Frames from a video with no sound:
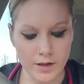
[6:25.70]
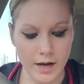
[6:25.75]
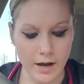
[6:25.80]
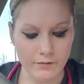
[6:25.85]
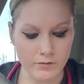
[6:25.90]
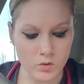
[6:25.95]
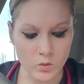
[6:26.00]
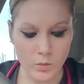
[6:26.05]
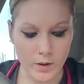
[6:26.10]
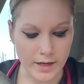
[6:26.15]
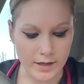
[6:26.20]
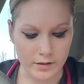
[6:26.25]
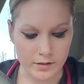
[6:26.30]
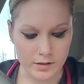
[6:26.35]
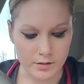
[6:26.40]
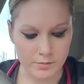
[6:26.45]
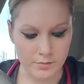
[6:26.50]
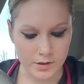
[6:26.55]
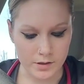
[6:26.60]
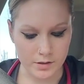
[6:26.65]
to have to wait,
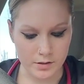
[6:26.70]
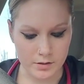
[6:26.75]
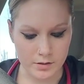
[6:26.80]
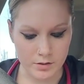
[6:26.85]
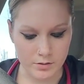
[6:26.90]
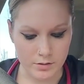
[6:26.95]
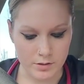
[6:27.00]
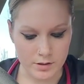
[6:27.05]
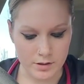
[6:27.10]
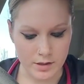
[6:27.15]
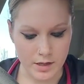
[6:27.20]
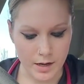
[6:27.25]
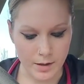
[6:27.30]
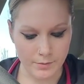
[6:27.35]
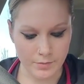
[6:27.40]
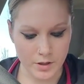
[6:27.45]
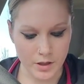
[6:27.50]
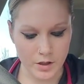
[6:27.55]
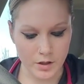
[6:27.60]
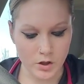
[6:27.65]
Mrs. Newton
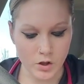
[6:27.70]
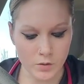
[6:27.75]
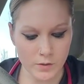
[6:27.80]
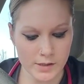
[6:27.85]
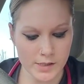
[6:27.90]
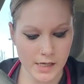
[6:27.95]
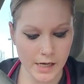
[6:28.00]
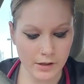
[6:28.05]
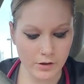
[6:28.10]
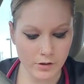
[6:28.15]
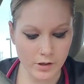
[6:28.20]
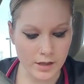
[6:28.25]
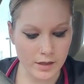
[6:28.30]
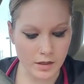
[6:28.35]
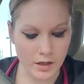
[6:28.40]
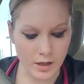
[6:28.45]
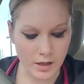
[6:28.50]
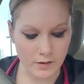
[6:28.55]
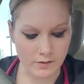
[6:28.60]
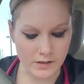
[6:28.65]
snapped. You and Tyler can
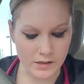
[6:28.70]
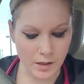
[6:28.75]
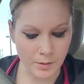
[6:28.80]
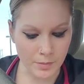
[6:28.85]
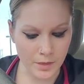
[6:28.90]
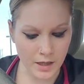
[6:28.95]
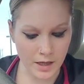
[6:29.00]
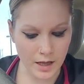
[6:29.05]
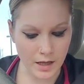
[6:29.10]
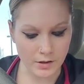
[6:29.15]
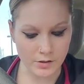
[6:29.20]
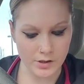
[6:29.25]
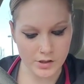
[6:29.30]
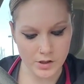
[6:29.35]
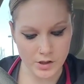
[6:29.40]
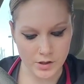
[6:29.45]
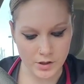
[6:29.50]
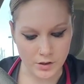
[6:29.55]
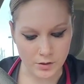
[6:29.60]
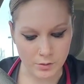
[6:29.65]
think of something else
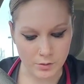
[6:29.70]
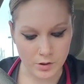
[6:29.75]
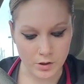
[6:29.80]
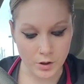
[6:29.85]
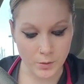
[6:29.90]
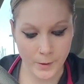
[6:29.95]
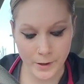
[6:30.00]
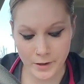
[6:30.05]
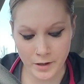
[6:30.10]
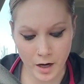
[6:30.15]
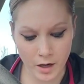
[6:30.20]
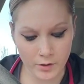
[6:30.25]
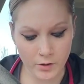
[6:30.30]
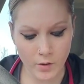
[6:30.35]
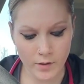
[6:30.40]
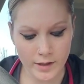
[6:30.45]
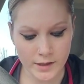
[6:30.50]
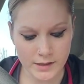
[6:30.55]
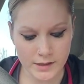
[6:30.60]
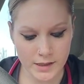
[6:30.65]
to do. You are not
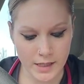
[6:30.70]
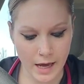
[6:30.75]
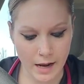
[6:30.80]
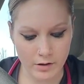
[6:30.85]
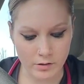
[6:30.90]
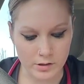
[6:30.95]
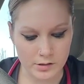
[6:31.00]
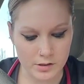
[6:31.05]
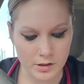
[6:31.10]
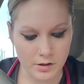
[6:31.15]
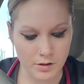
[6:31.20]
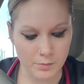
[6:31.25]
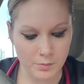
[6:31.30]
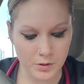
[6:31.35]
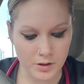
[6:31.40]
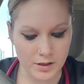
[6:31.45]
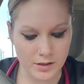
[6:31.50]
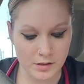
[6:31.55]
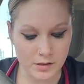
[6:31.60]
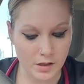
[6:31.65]
going to Seattle until the
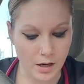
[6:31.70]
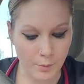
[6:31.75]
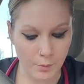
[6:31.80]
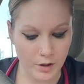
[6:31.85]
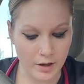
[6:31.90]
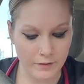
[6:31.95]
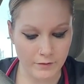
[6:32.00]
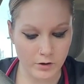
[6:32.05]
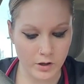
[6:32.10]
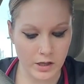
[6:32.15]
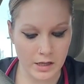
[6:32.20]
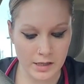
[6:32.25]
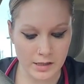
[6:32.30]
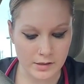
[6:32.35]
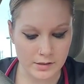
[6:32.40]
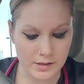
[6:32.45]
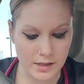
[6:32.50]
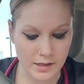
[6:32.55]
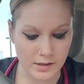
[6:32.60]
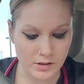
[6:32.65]
police stop whatever it
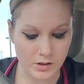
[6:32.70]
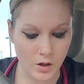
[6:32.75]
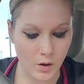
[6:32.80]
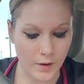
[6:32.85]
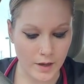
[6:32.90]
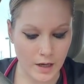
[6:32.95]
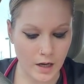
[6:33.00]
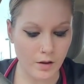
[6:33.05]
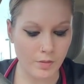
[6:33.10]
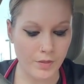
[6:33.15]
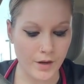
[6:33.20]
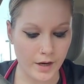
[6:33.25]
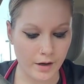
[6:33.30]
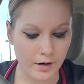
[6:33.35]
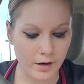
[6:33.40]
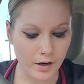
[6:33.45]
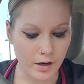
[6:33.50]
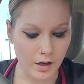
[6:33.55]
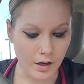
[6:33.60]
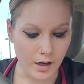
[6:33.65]
is that is going on there.
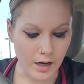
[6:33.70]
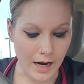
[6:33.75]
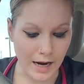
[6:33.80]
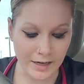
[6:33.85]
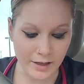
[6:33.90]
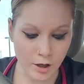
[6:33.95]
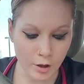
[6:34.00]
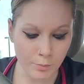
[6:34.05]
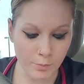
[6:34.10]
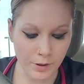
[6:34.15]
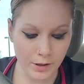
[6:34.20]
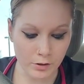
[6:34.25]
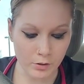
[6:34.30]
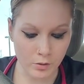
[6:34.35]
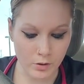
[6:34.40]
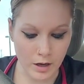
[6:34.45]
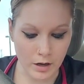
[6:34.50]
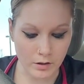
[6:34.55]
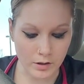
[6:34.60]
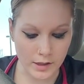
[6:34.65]
I know Beth
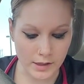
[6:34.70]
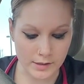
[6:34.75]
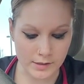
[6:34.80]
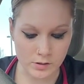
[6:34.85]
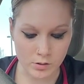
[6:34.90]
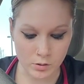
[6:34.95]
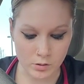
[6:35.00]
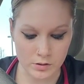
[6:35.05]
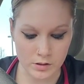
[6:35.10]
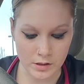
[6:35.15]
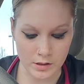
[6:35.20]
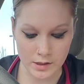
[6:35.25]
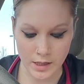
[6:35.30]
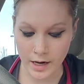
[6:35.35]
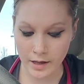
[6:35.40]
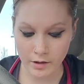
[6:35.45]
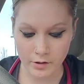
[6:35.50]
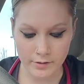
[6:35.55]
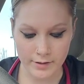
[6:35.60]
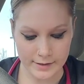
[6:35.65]
Crowley has told
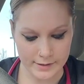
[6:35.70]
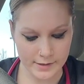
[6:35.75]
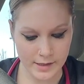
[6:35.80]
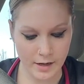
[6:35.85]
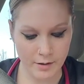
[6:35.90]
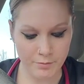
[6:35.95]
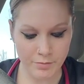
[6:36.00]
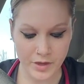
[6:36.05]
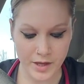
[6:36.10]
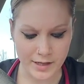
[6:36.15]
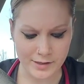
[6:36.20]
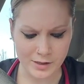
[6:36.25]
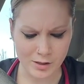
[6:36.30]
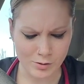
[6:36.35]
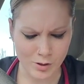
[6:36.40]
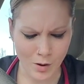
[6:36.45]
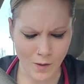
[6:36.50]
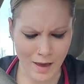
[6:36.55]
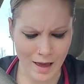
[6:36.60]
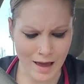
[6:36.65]
Tyler the same thing, so
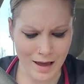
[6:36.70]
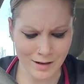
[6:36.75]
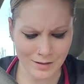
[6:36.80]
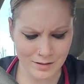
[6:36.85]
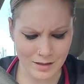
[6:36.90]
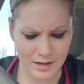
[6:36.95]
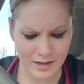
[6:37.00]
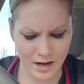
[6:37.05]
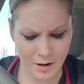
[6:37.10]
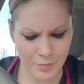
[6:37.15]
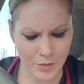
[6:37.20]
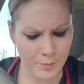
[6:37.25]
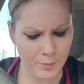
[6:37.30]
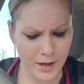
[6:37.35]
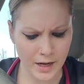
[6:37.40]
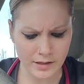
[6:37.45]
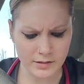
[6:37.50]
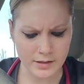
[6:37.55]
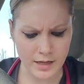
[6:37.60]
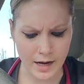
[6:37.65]
don't act like I'm the
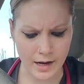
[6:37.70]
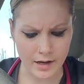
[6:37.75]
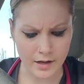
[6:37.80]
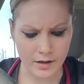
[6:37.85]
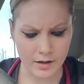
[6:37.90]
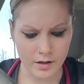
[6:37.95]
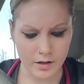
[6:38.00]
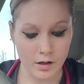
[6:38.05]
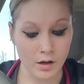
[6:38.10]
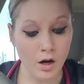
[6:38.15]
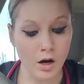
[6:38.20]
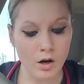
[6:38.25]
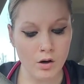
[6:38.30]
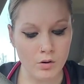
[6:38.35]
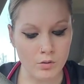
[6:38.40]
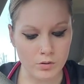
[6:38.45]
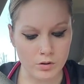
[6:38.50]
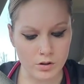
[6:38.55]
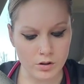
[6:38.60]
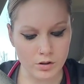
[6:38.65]
bad guy.
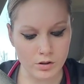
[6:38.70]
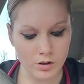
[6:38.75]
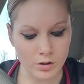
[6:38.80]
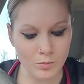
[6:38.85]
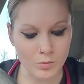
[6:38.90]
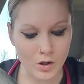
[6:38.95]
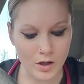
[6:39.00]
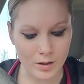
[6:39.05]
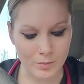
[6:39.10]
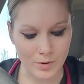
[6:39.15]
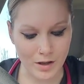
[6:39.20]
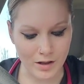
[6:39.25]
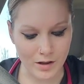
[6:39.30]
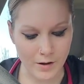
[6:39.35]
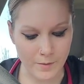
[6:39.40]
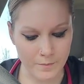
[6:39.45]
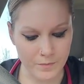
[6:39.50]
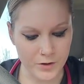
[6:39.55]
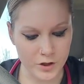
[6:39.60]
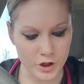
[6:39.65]
Oh, good morning, Bella,
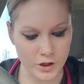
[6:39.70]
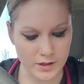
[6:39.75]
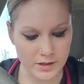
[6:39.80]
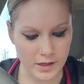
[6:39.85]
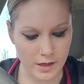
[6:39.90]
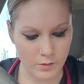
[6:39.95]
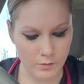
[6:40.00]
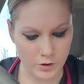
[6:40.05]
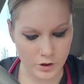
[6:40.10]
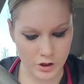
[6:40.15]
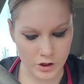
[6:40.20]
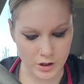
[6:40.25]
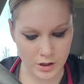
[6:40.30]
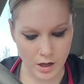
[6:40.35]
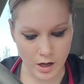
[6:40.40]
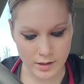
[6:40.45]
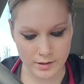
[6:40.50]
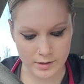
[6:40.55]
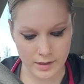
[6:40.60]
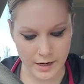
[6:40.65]
she said when she
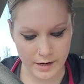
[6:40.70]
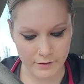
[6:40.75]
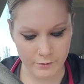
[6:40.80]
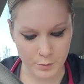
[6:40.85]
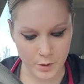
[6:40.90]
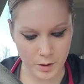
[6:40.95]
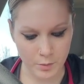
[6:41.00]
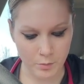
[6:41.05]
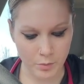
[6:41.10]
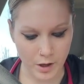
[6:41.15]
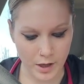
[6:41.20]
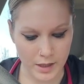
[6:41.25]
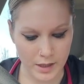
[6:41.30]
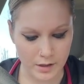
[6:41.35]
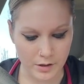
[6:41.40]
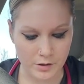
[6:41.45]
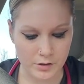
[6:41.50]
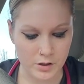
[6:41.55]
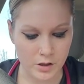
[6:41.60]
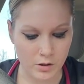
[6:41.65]
caught sight of me, brightening
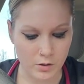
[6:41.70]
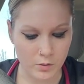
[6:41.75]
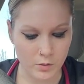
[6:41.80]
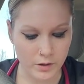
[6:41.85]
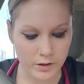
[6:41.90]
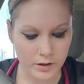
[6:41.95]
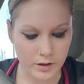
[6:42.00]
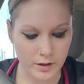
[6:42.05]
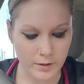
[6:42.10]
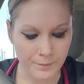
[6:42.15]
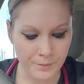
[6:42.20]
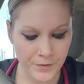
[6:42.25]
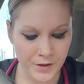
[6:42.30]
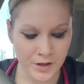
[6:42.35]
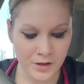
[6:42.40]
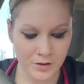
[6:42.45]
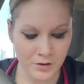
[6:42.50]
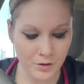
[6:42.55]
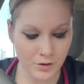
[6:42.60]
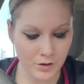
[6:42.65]
her tone quickly.
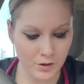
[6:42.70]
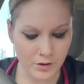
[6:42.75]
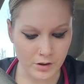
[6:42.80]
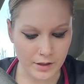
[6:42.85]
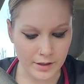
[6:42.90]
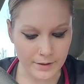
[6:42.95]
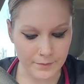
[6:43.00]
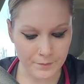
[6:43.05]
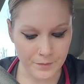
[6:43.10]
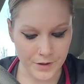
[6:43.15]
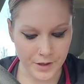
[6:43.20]
You're early.